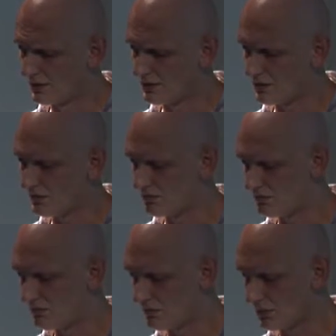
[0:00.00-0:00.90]
So
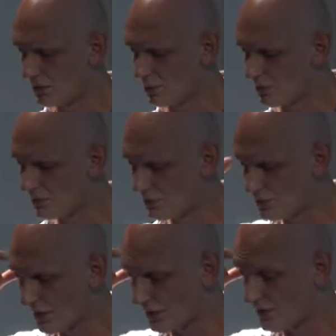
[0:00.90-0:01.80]
those
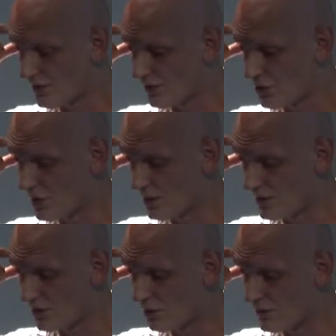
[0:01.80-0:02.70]
characters are
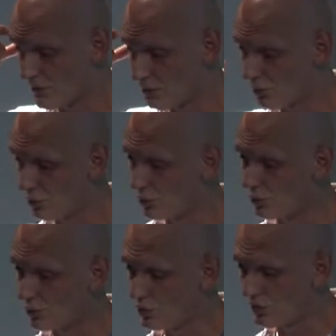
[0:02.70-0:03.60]
just used to
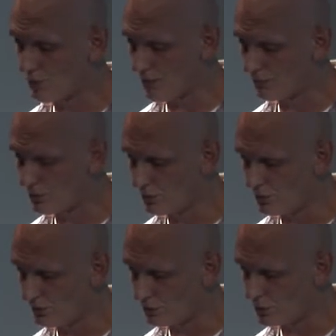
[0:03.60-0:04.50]
to come to
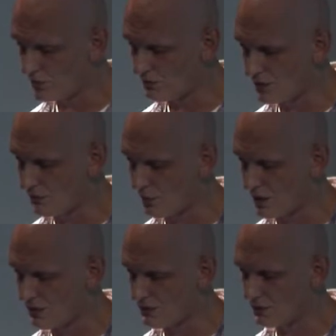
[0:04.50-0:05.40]
the to this feed
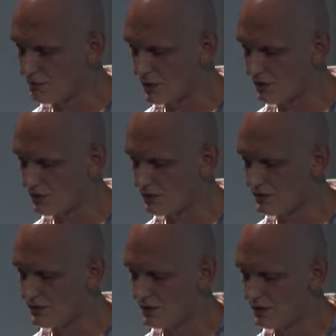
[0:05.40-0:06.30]
part. Feed part
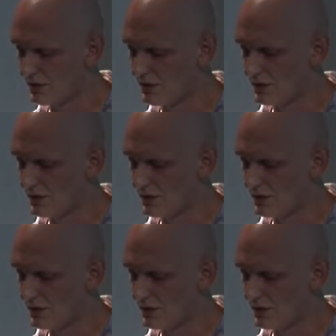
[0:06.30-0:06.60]
is the